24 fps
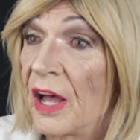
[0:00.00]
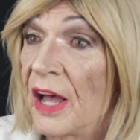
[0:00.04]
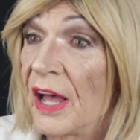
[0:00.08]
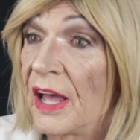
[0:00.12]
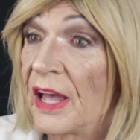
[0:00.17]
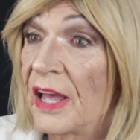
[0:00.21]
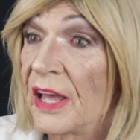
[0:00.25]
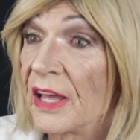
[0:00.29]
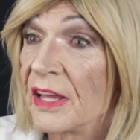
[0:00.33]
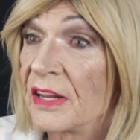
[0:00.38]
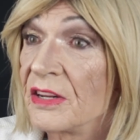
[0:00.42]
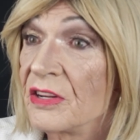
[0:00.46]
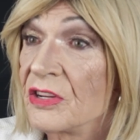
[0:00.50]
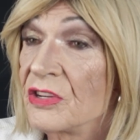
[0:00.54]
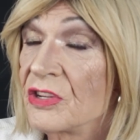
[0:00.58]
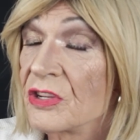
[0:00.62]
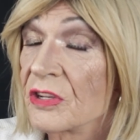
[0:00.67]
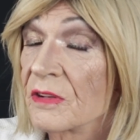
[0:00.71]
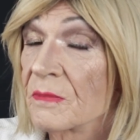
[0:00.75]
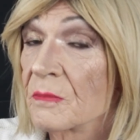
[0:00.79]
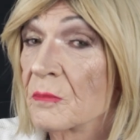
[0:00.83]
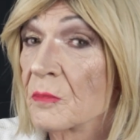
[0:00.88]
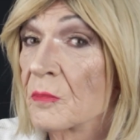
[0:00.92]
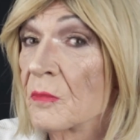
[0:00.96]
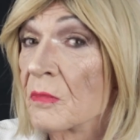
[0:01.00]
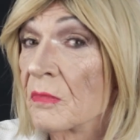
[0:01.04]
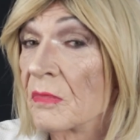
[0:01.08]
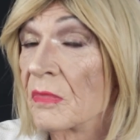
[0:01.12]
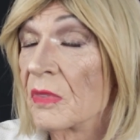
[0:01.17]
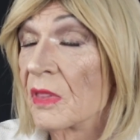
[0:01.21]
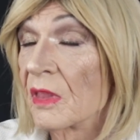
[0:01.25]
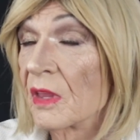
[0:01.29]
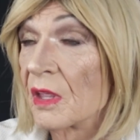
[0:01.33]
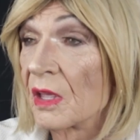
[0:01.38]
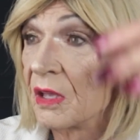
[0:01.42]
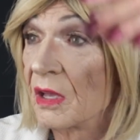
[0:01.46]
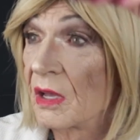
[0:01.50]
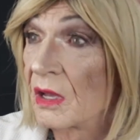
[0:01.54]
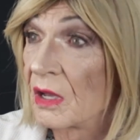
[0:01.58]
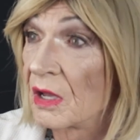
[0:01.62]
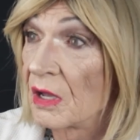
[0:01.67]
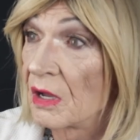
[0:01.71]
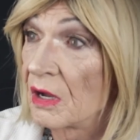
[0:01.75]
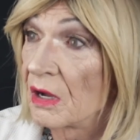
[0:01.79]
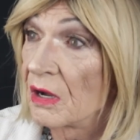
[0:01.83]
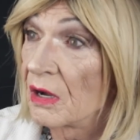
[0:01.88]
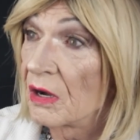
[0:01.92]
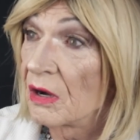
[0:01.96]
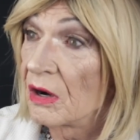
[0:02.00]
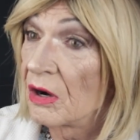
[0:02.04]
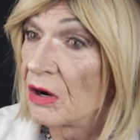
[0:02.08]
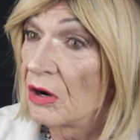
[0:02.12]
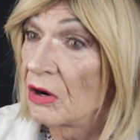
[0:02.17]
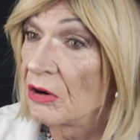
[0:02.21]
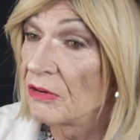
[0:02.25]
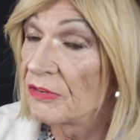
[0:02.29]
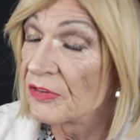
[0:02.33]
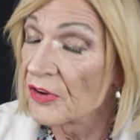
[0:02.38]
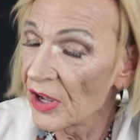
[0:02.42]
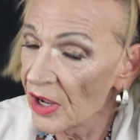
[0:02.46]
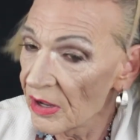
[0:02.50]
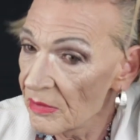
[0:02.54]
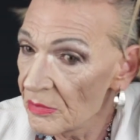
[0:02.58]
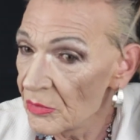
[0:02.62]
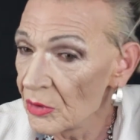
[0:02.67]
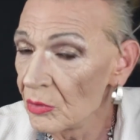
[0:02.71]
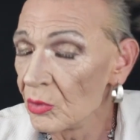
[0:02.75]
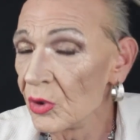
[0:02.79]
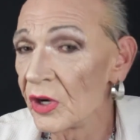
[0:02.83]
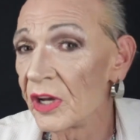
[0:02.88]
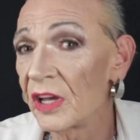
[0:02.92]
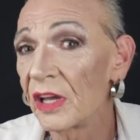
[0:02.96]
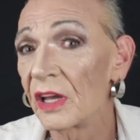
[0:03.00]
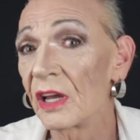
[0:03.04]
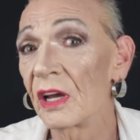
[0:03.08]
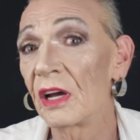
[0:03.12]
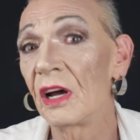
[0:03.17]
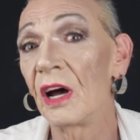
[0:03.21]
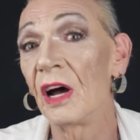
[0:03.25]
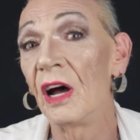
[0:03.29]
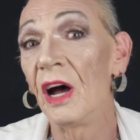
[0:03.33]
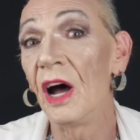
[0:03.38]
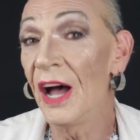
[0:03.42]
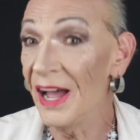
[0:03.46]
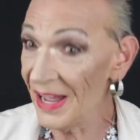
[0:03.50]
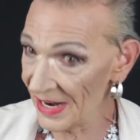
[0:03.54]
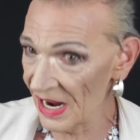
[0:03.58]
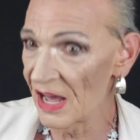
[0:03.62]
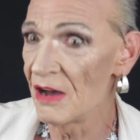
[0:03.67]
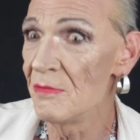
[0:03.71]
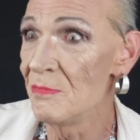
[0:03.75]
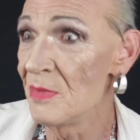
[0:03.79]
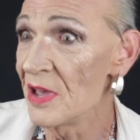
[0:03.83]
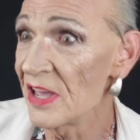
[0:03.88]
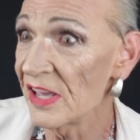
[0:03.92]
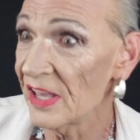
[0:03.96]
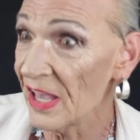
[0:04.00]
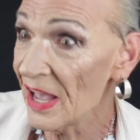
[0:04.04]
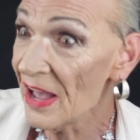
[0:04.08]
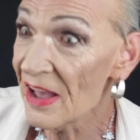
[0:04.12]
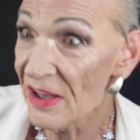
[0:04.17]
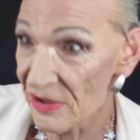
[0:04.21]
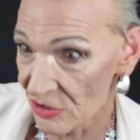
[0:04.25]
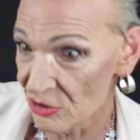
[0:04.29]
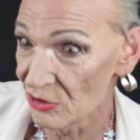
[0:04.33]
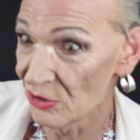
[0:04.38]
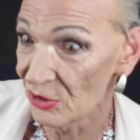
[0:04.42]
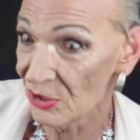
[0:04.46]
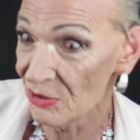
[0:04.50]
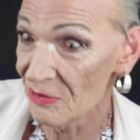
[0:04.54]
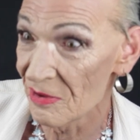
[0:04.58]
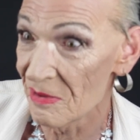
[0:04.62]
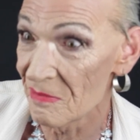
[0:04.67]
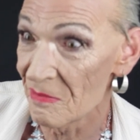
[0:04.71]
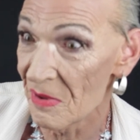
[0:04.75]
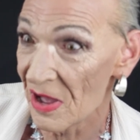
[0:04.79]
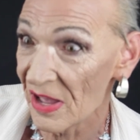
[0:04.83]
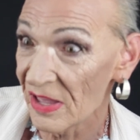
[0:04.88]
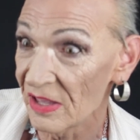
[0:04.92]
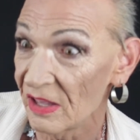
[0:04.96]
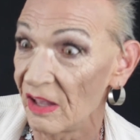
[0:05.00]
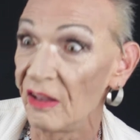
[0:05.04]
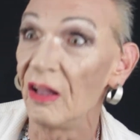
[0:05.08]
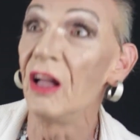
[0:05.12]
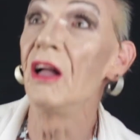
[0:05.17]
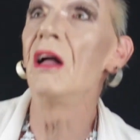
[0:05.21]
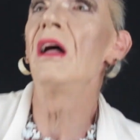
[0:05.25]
And off came the wick. Hello, Mick, how you doing, mate?